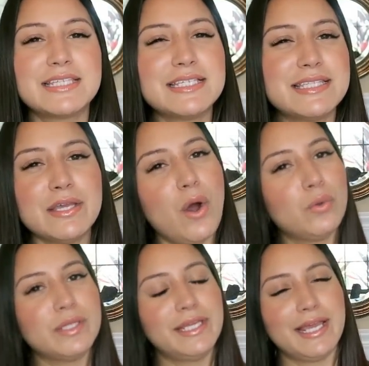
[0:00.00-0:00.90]
this is the
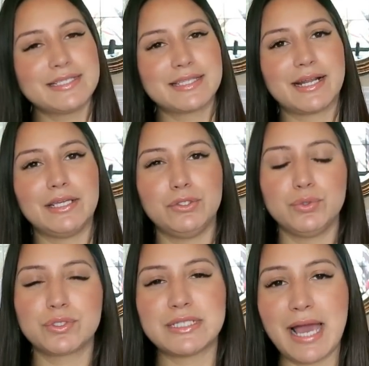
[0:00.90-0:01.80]
only case that I
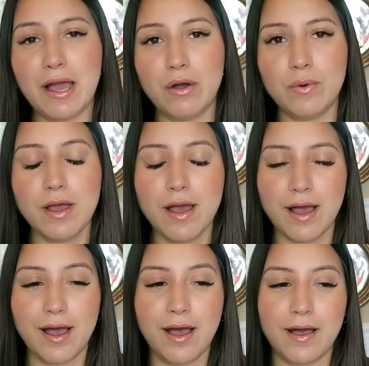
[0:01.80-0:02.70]
use now
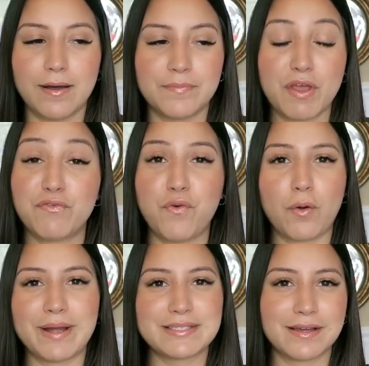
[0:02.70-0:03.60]
um,
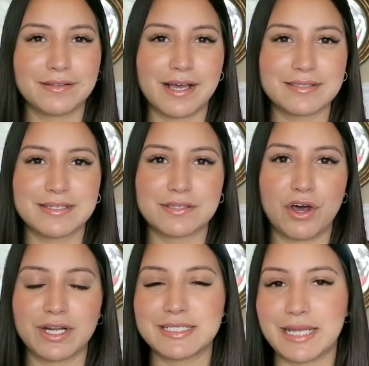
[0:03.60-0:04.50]
for my sunglasses
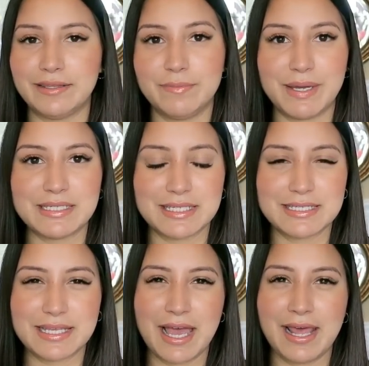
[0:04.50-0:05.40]
on a daily
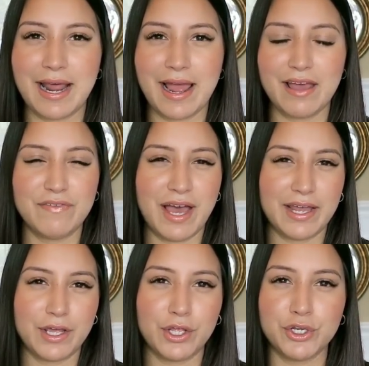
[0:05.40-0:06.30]
basis. And I have
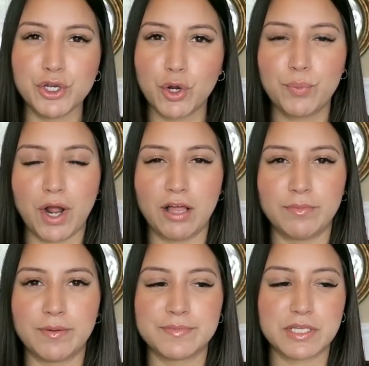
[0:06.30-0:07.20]
had no
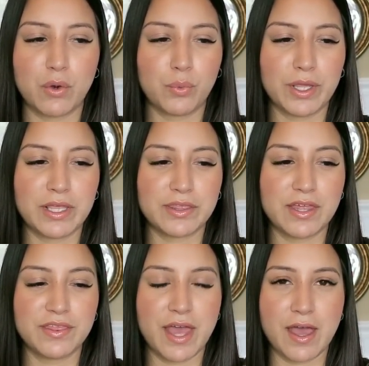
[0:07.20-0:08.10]
problems
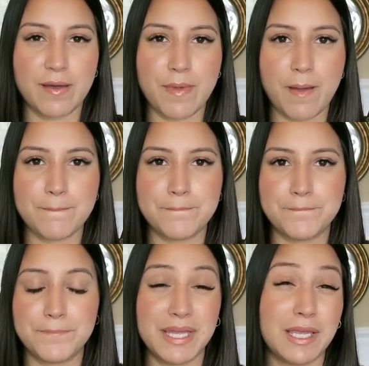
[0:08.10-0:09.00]
with them
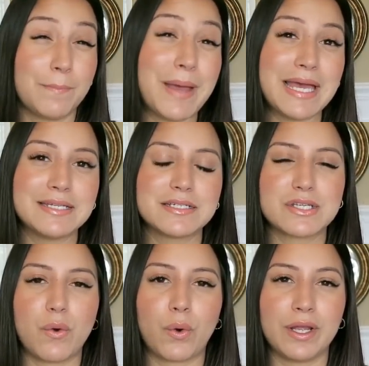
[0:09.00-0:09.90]
being
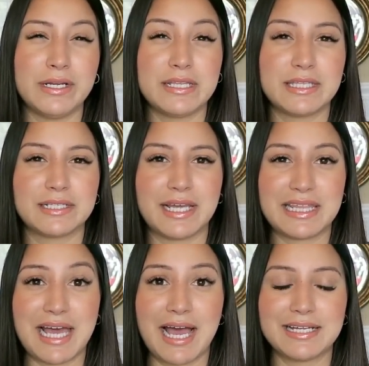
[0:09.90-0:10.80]
bent or anything
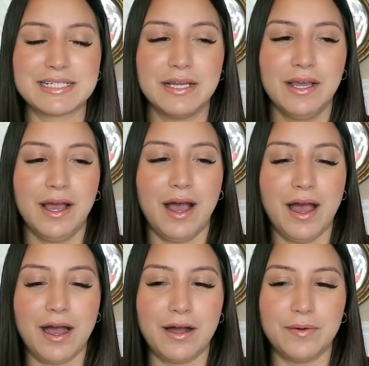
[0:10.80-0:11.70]
like that.
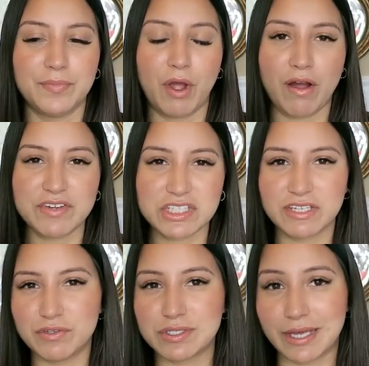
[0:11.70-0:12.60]
Um, now,
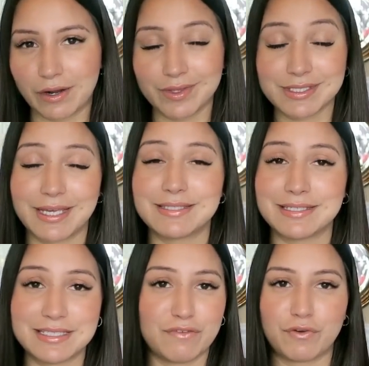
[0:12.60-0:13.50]
obviously, if you sat on this case,
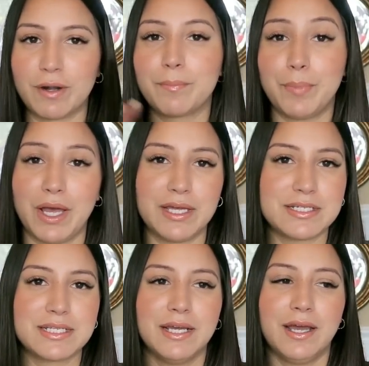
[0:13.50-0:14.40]
it's different,
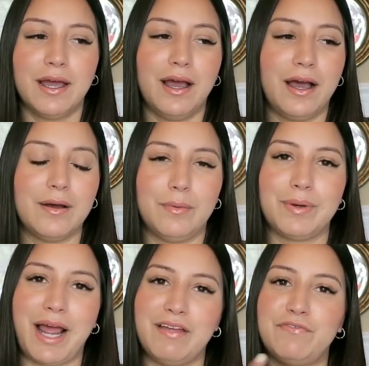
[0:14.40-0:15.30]
but
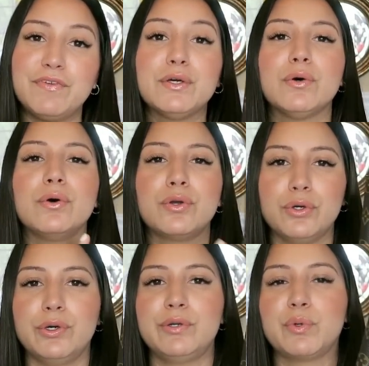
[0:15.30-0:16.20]
uh, but I feel
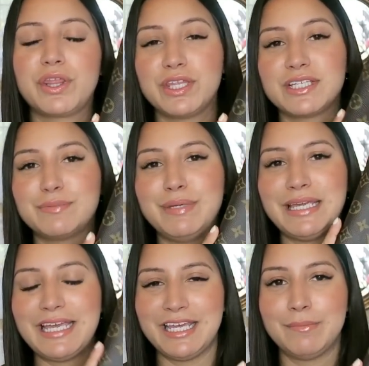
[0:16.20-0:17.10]
good with this
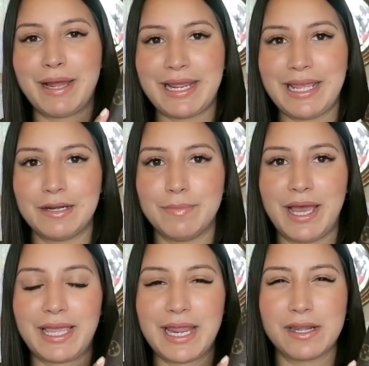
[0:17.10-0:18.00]
being in my
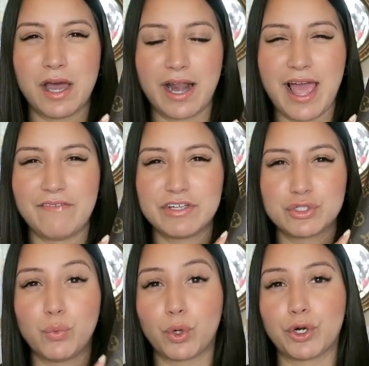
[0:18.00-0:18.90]
handbag and not
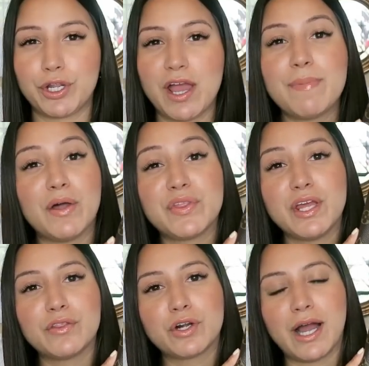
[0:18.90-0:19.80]
having to worry about
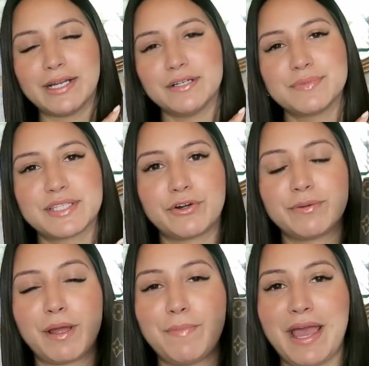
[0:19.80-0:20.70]
the other items that are
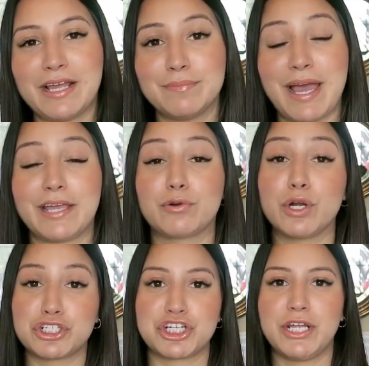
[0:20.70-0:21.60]
in my handbag
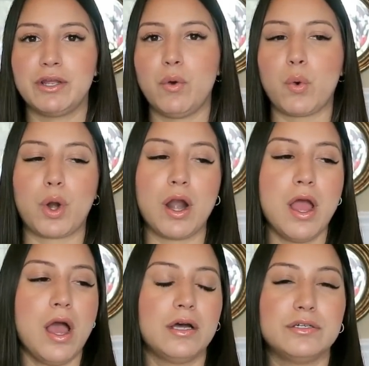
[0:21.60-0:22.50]
crushing or